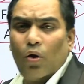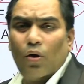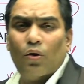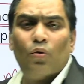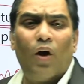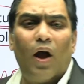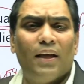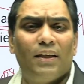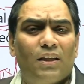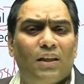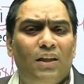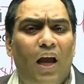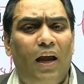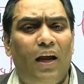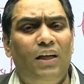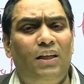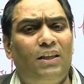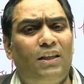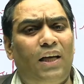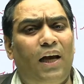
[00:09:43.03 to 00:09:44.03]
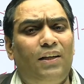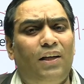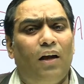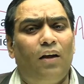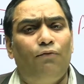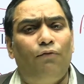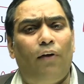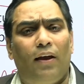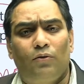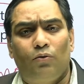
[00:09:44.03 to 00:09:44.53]
to ask the static
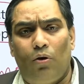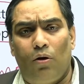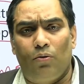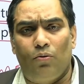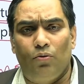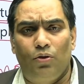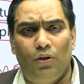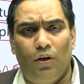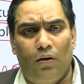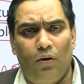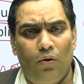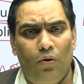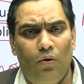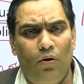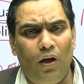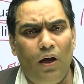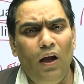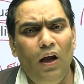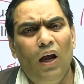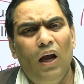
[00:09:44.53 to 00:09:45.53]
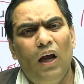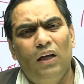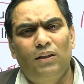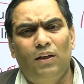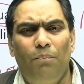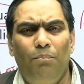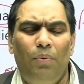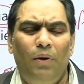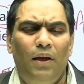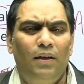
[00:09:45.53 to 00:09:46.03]
factual question. Okay,
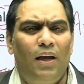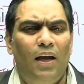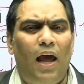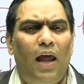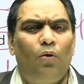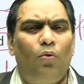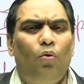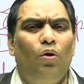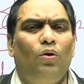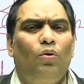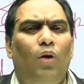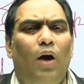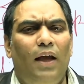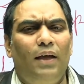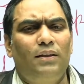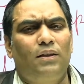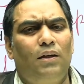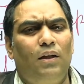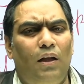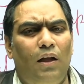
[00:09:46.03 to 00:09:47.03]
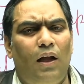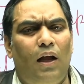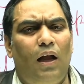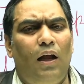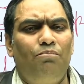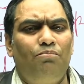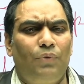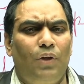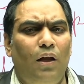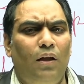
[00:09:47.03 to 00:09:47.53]
simply they are going to ask the
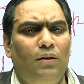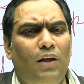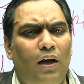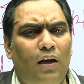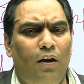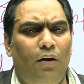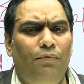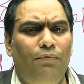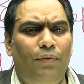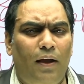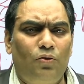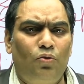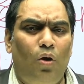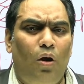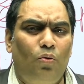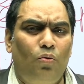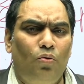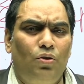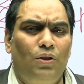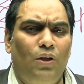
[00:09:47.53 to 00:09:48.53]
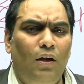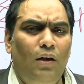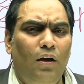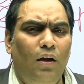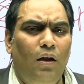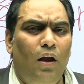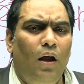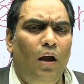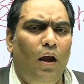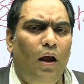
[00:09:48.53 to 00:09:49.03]
that factual question
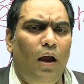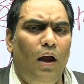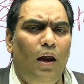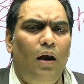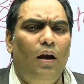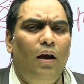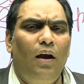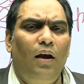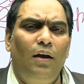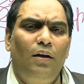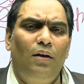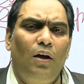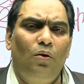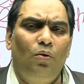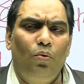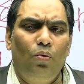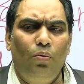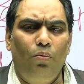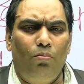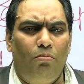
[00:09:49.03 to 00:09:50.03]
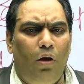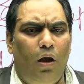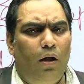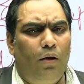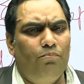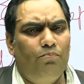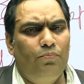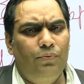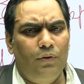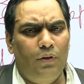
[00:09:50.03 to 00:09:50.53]
and related to
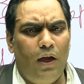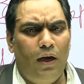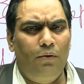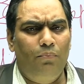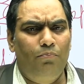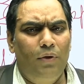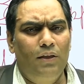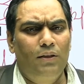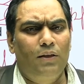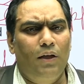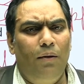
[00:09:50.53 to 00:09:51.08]
that means